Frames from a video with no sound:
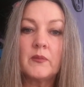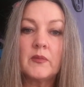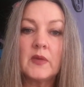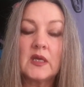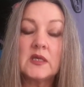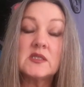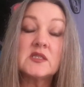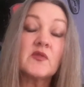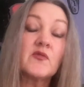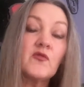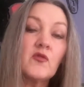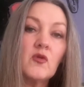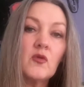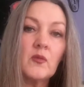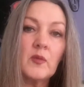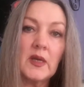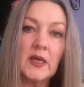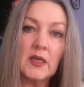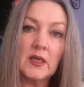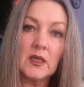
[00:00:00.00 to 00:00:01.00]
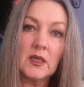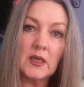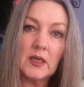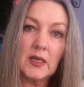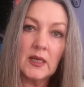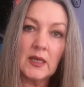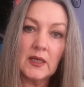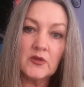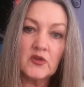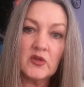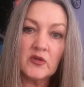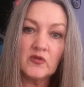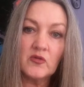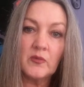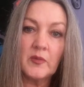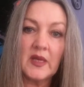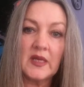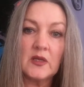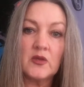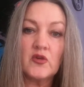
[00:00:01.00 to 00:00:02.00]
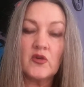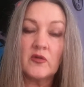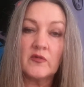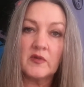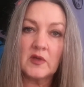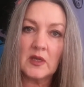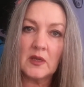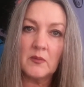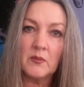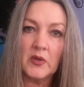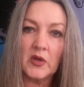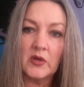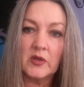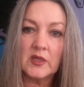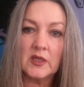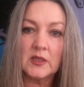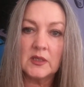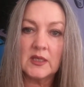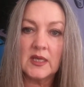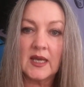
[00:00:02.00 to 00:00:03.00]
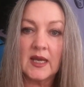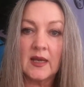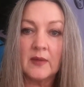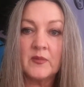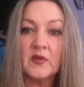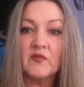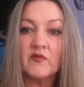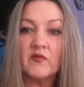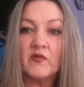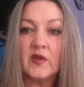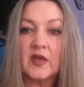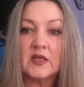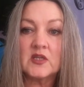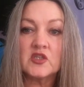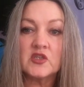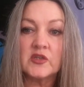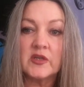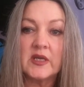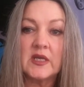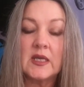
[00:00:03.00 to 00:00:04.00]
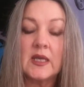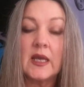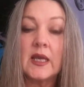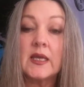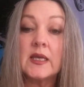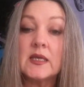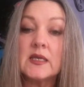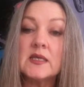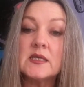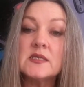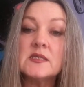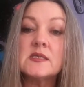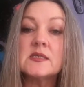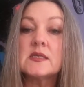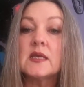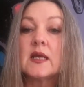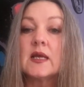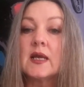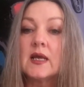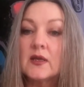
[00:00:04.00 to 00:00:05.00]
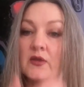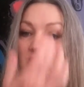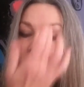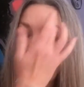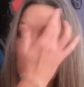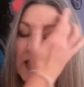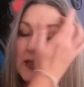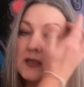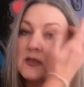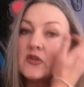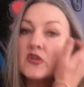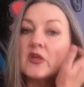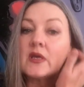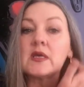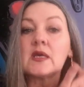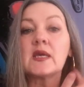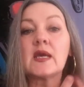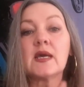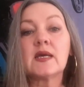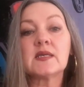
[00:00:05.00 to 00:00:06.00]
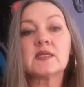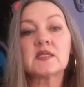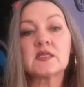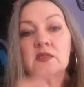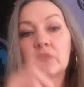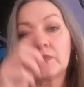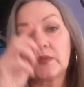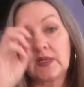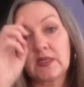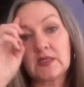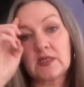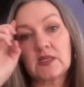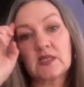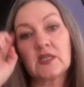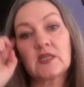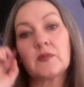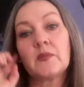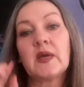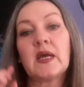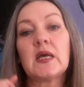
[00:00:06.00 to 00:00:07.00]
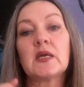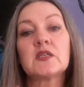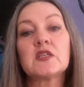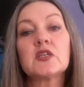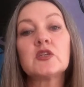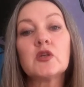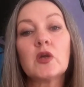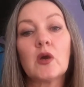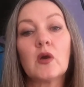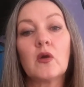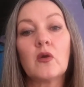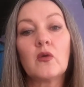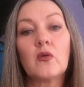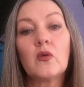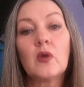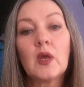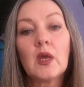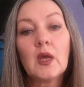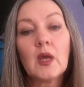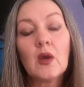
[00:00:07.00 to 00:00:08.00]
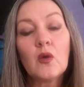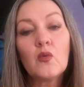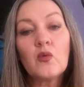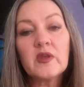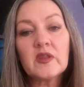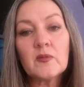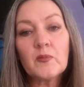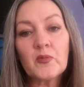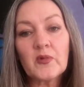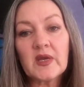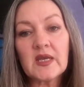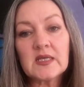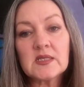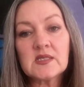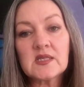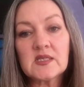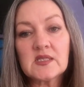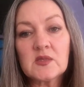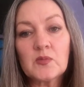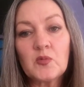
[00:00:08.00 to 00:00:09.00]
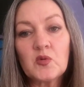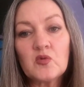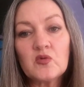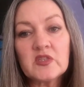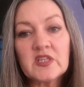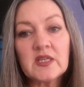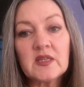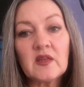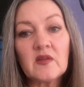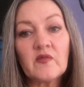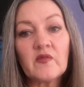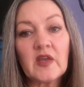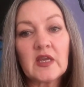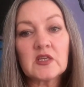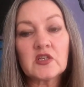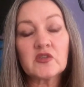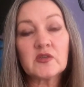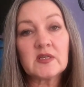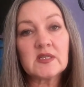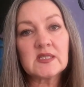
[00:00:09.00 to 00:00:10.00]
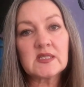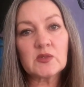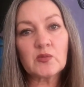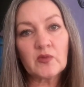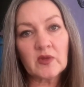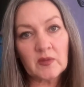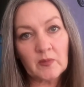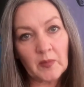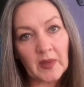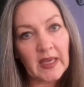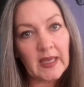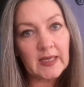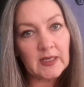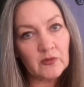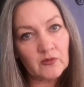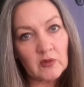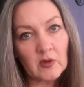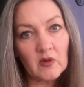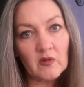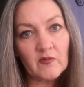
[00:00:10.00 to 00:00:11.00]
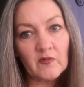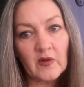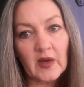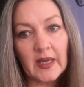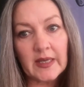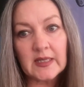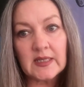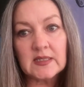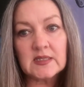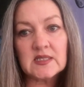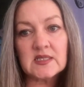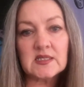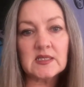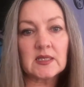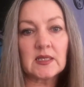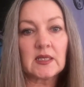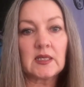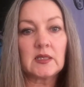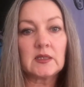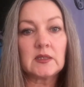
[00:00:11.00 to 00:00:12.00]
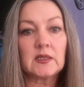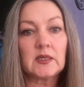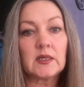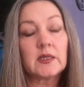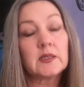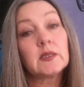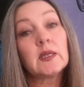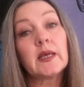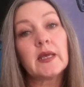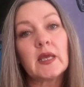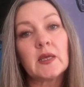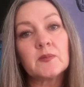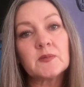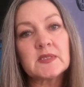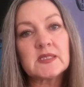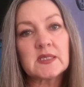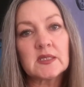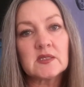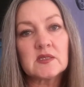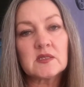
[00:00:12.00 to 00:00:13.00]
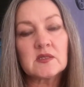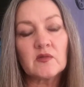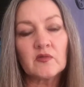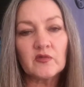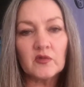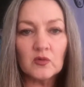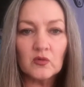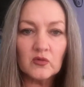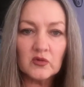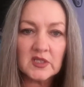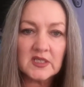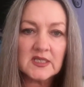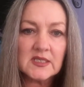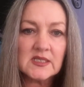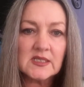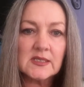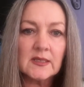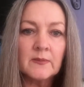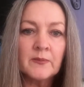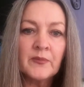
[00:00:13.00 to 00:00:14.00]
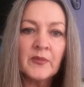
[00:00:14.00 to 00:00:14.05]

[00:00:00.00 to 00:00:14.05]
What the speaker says: he's a former general manager of a Cambodian garment factory. He's challenging customers to demand to know whether brands are supporting their factories with payroll financing in the absence of orders,